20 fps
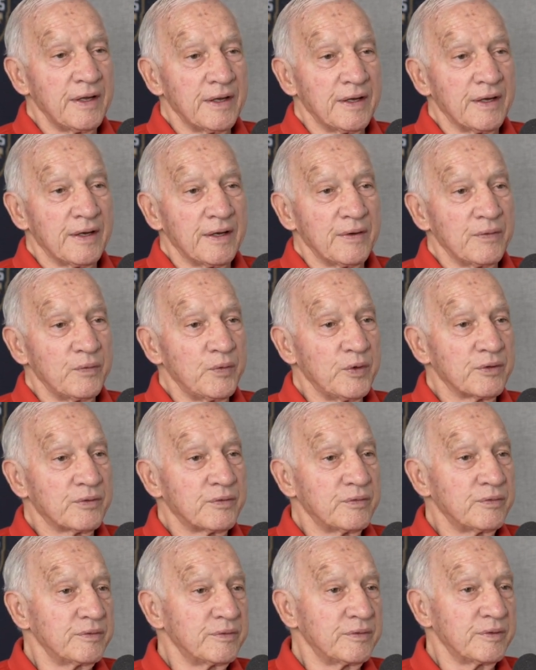
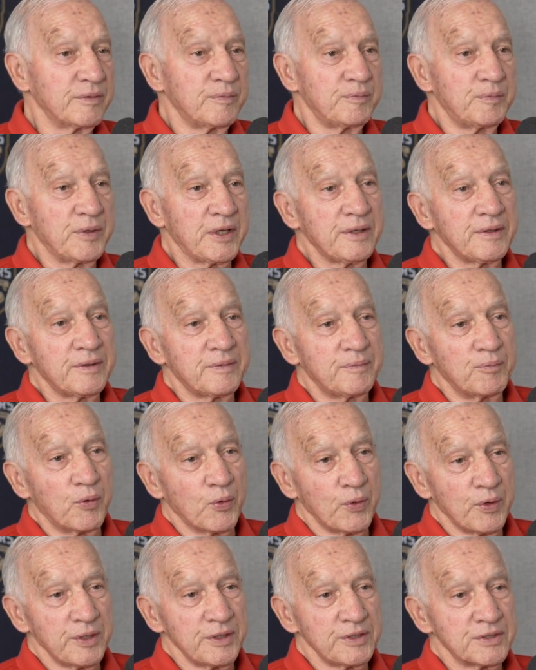with the big
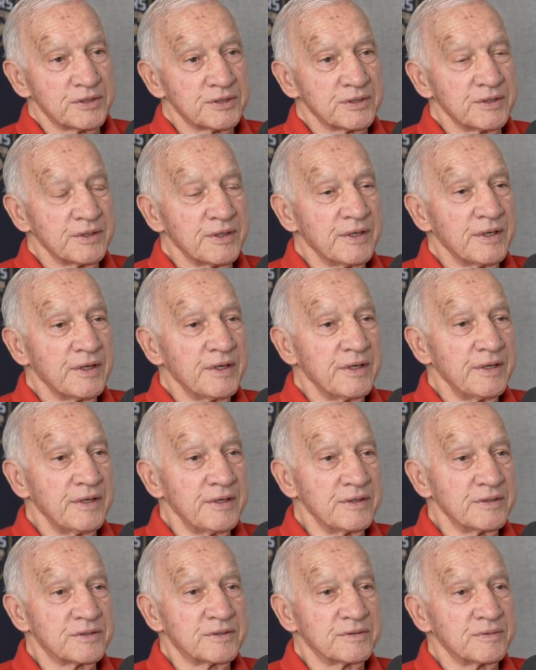boys
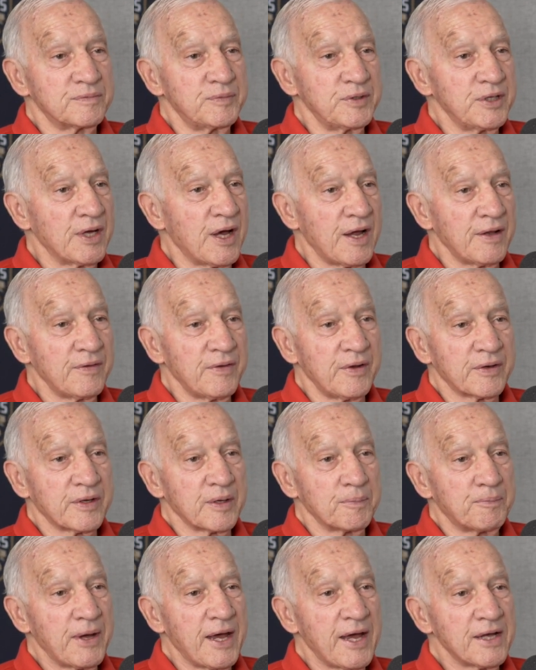is beyond their
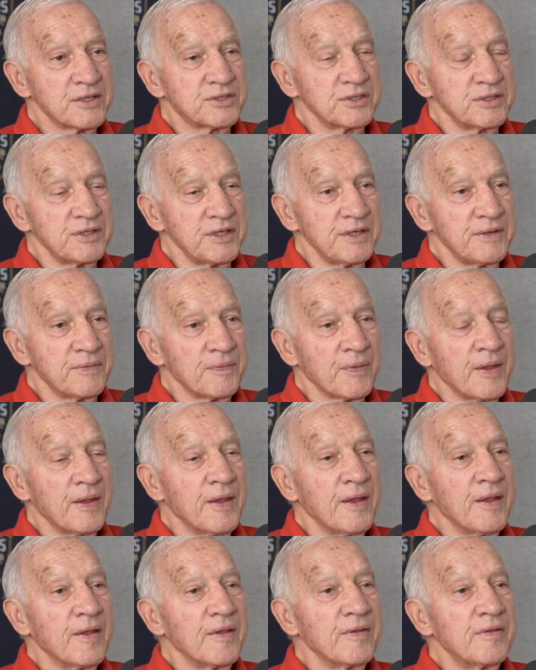capacity,
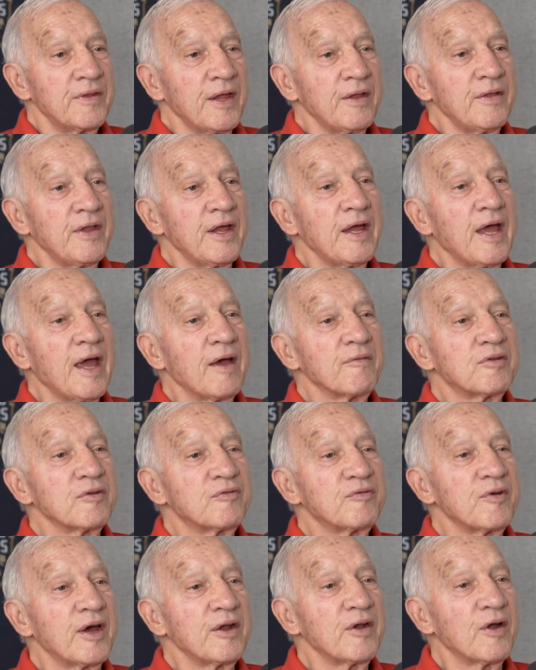right, then they have to
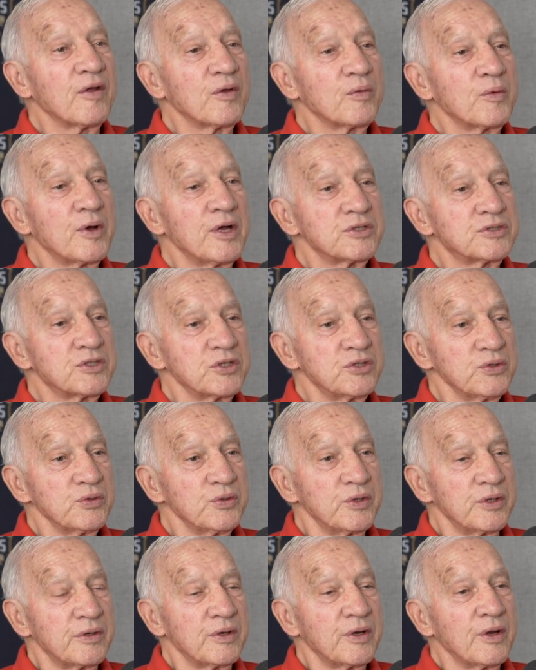find other ways to do
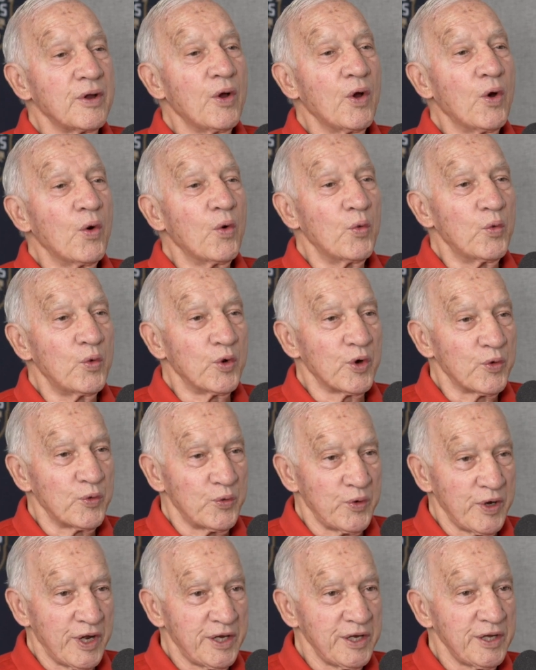it. We're
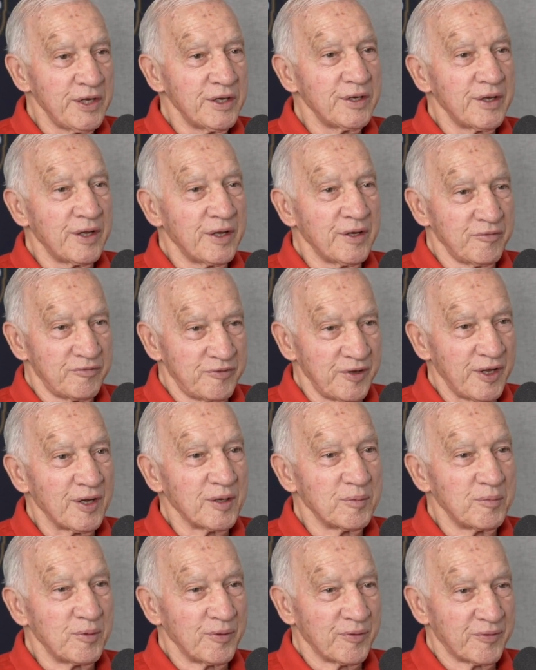ready and
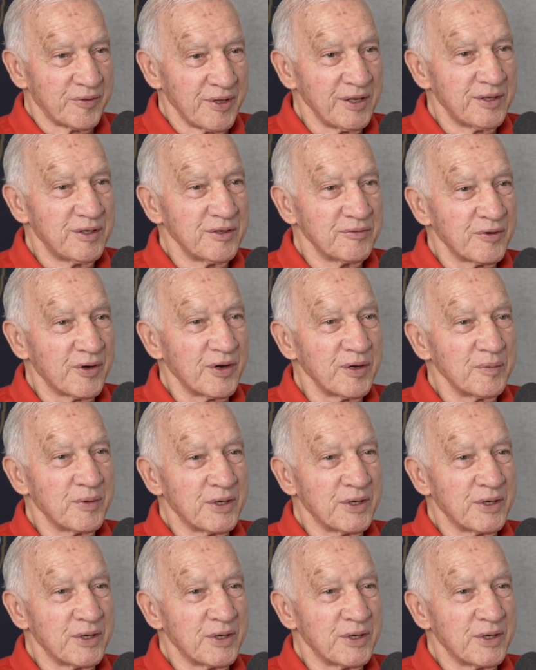available. Thank you very